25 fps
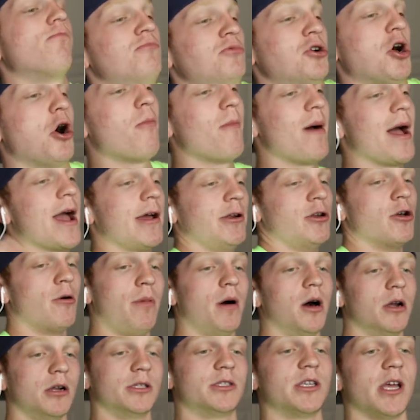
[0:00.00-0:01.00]
No. Ain't
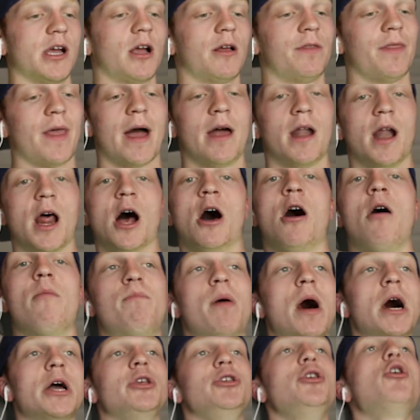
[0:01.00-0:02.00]
nobody taking that L.
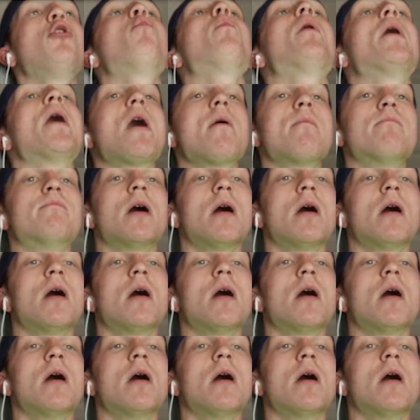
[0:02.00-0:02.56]
Hey guys, you think